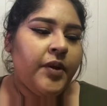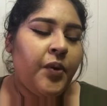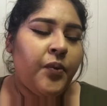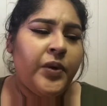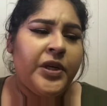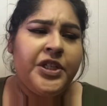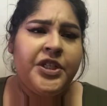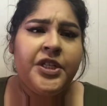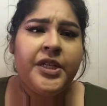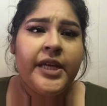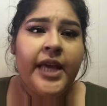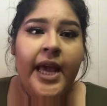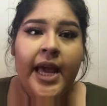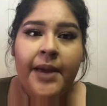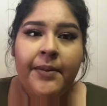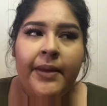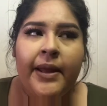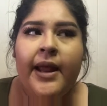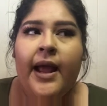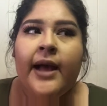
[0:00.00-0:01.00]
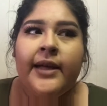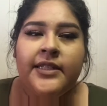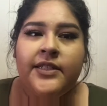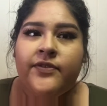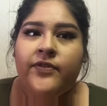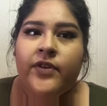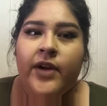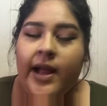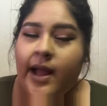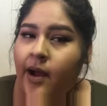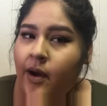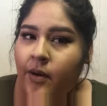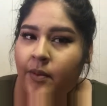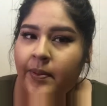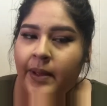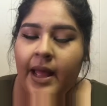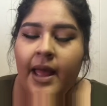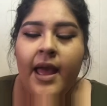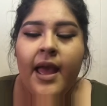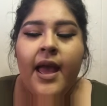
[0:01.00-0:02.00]
when she came and asked for
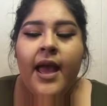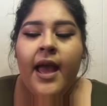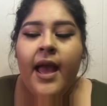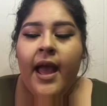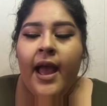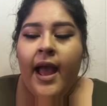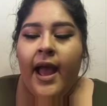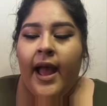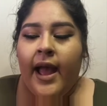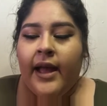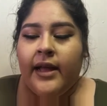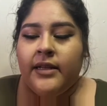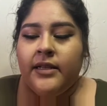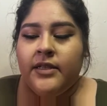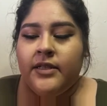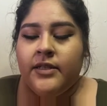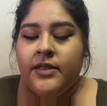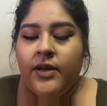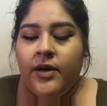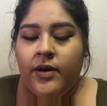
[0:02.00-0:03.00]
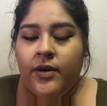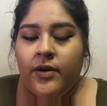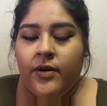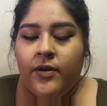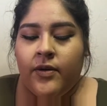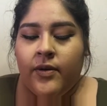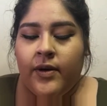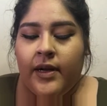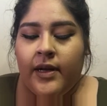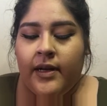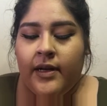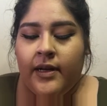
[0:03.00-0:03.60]
help. And so